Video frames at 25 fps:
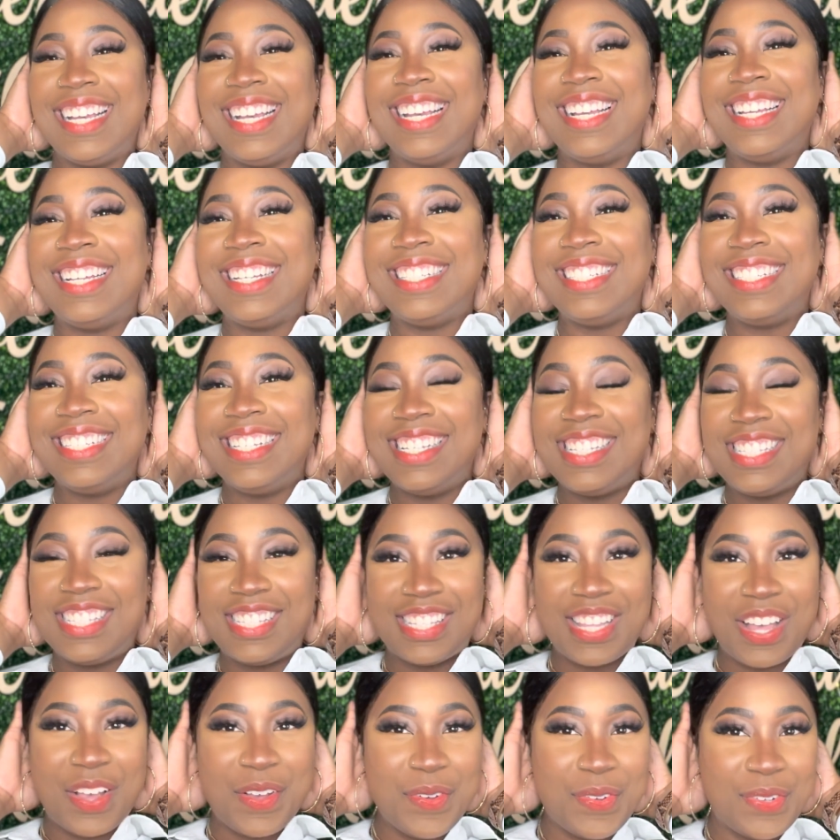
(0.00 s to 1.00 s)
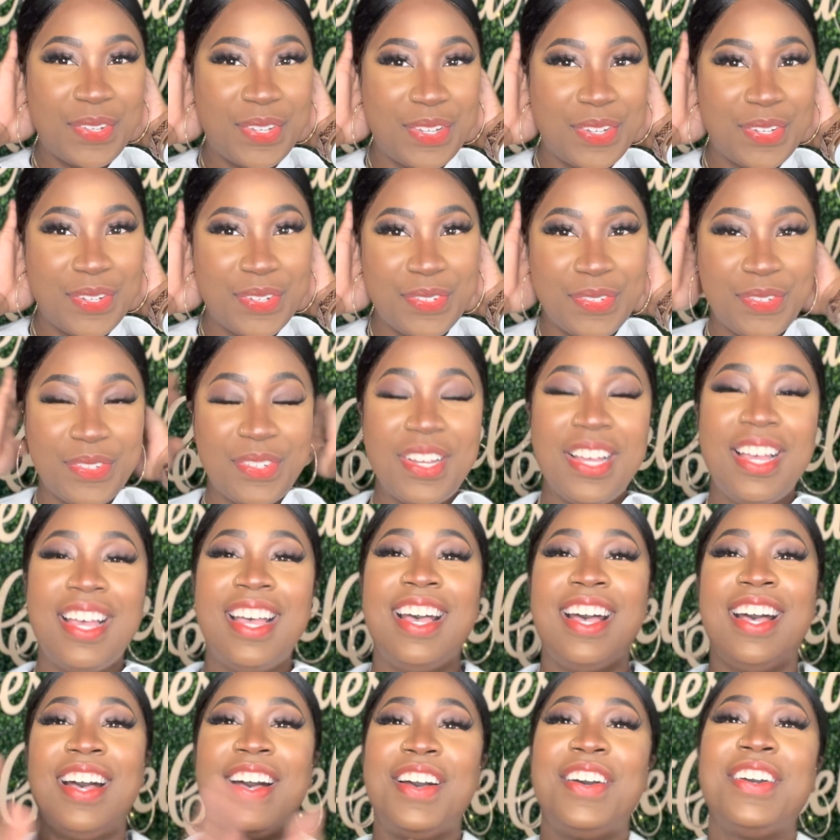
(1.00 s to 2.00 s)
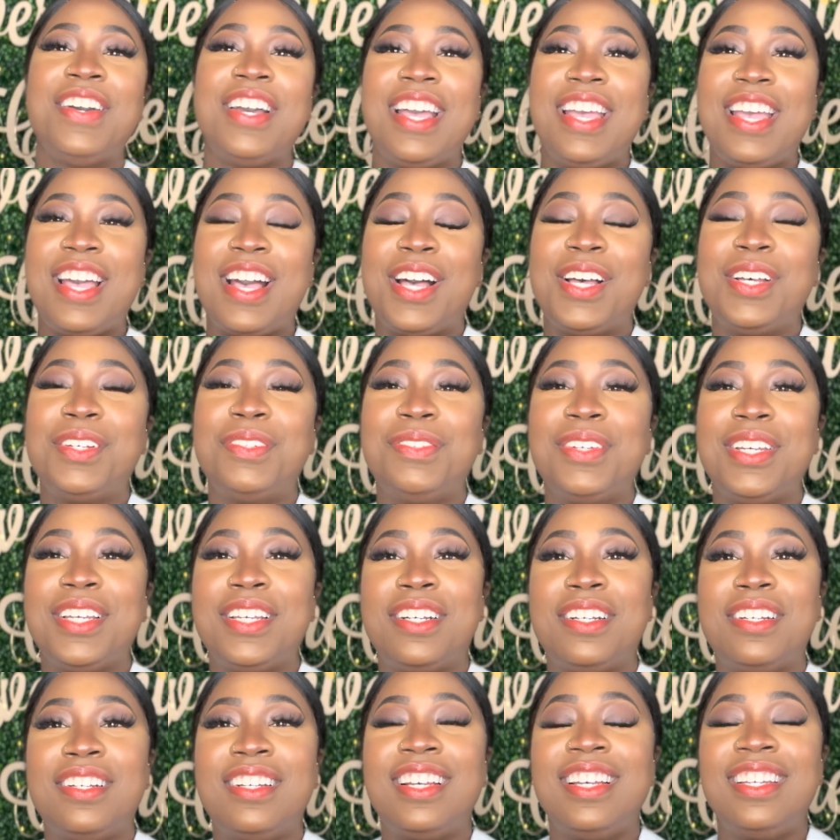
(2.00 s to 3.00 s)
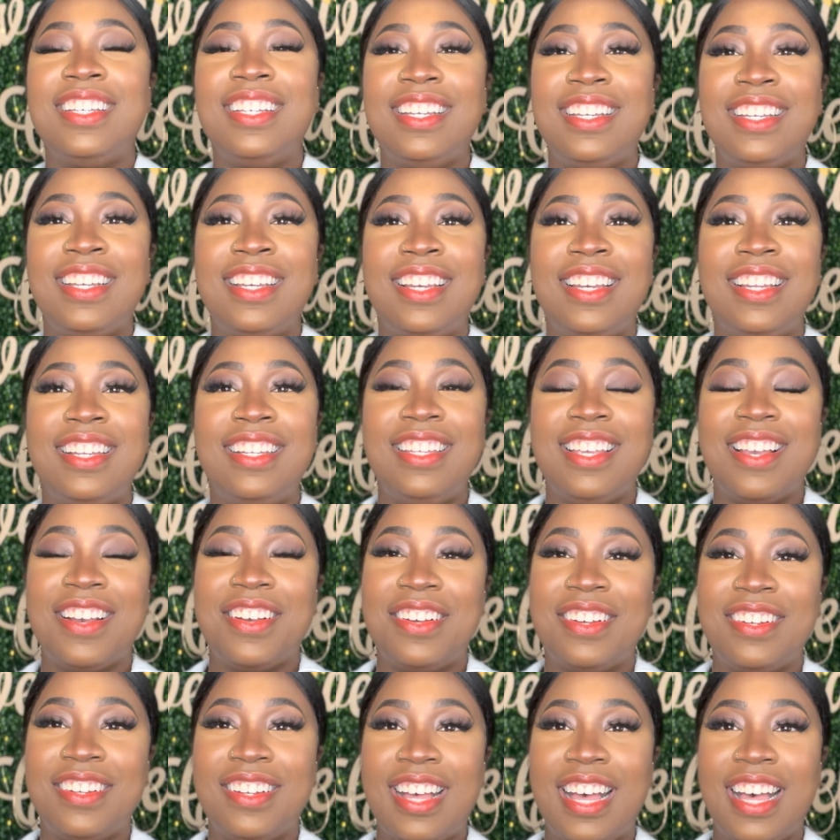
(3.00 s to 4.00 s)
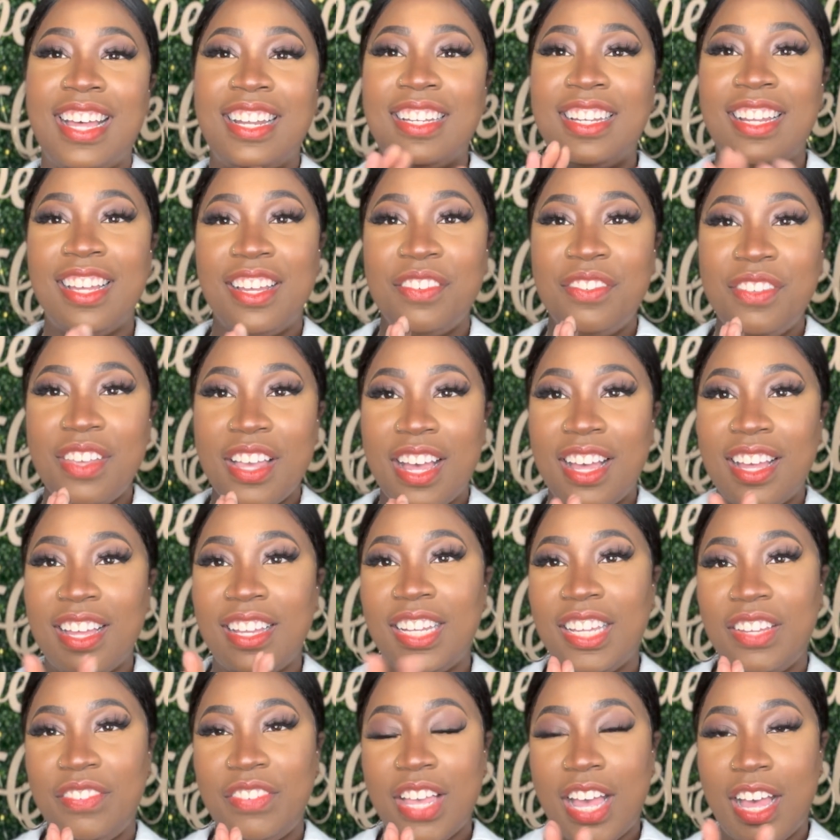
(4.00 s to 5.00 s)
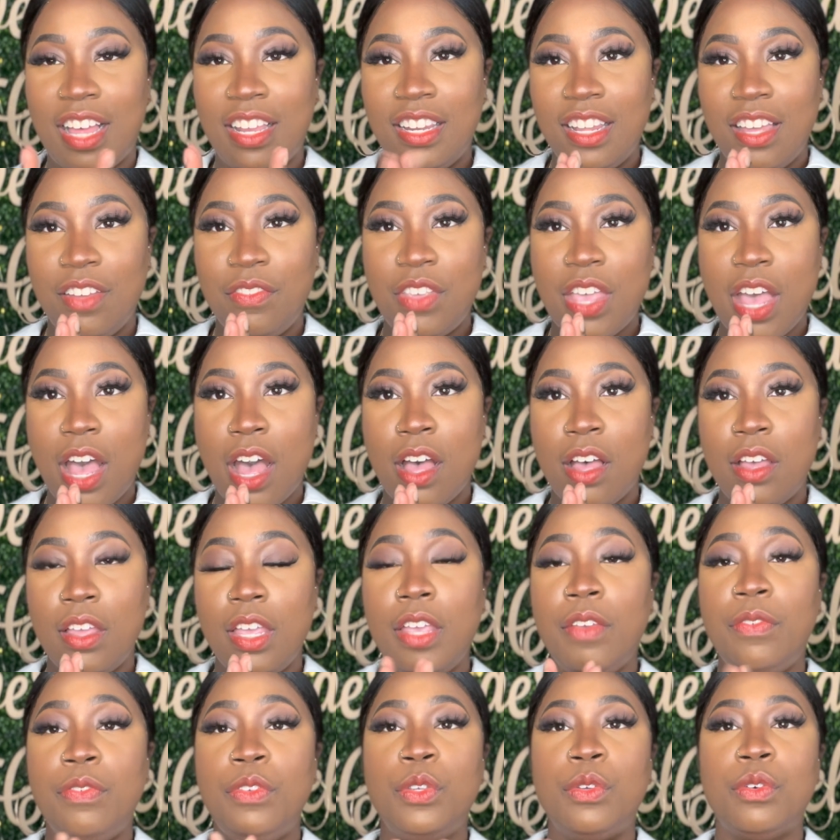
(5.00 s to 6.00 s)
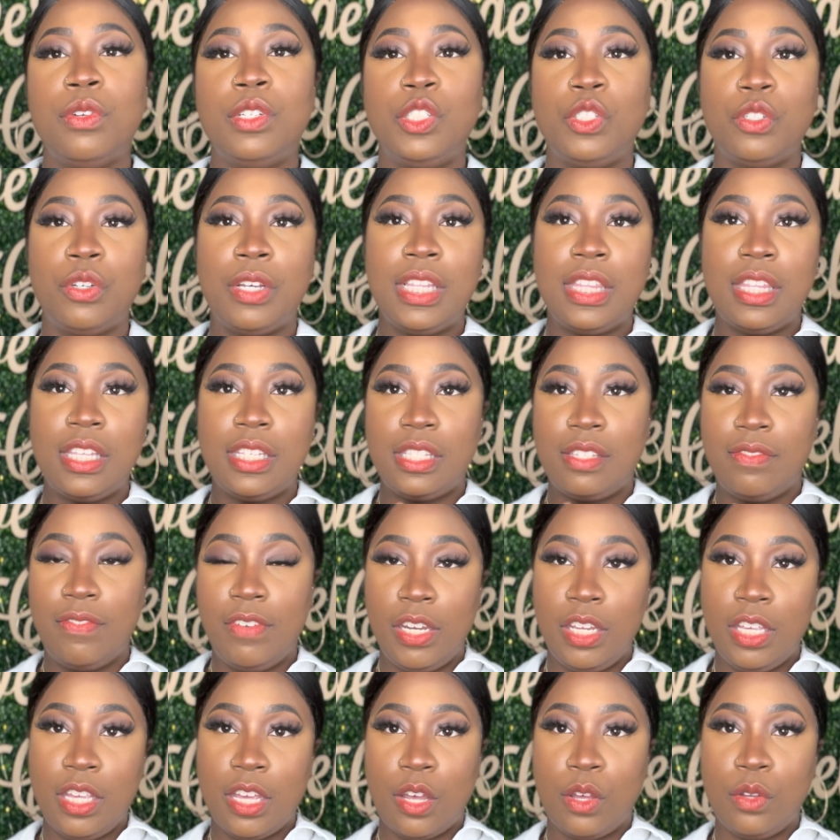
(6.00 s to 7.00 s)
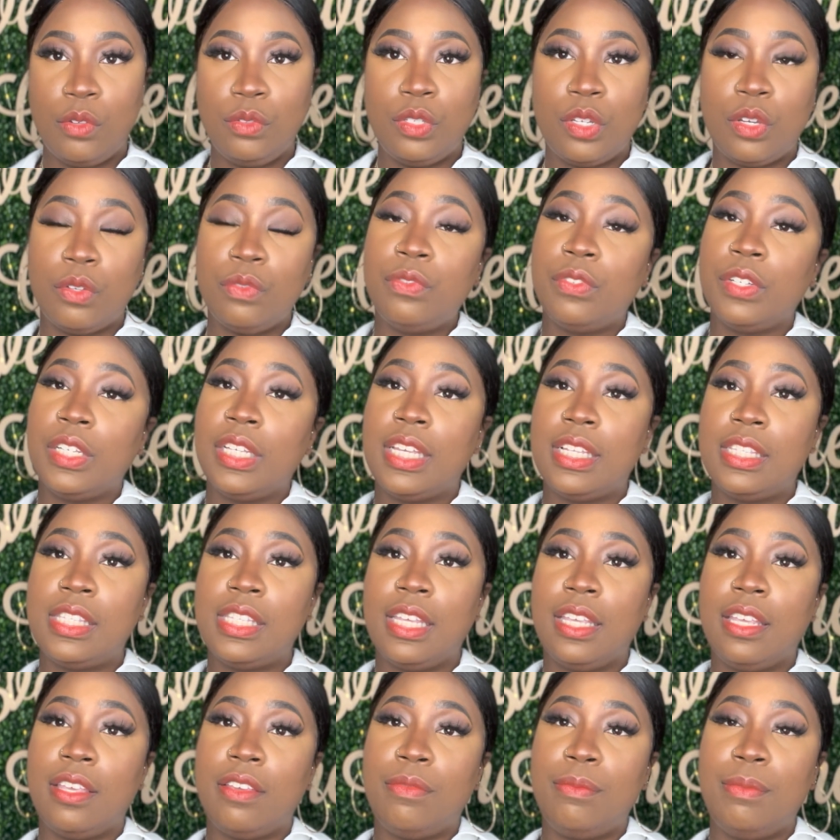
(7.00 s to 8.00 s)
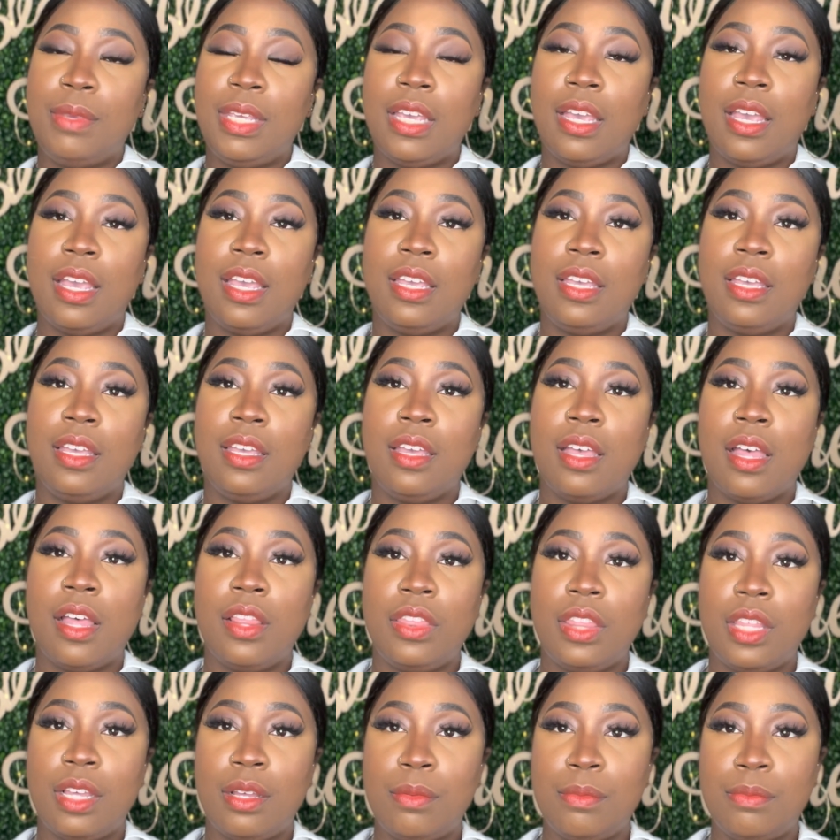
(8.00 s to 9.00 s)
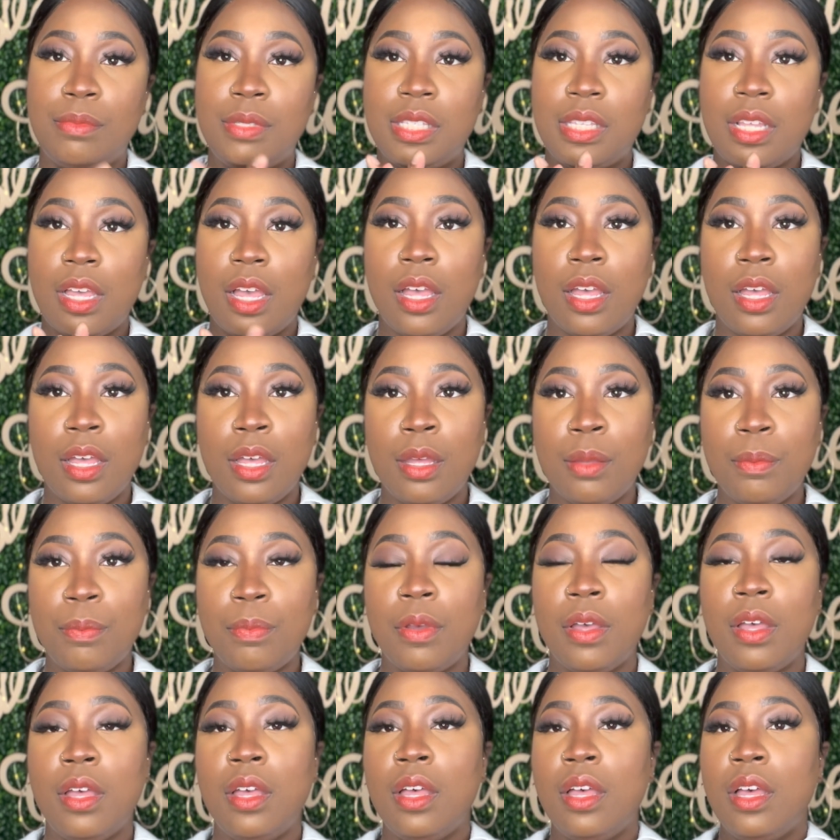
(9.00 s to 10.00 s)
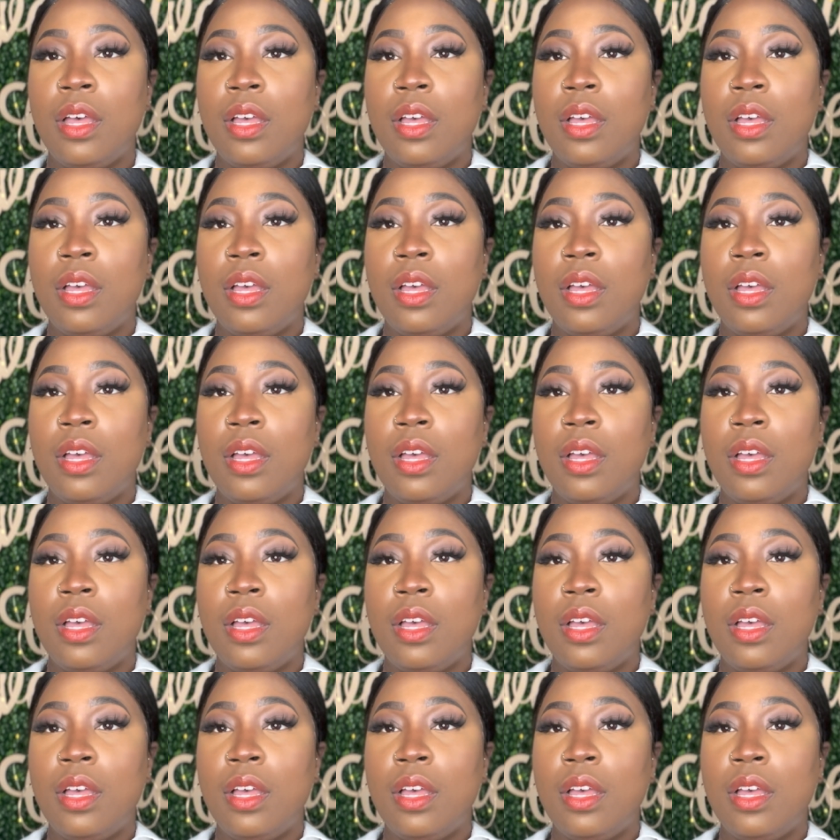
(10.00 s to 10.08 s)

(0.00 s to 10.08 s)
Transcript: That is so cute. Okay, y'all. Well, again, y'all, I love y'all, love y'all, love y'all. If you enjoyed this video, don't forget to give me a thumbs up.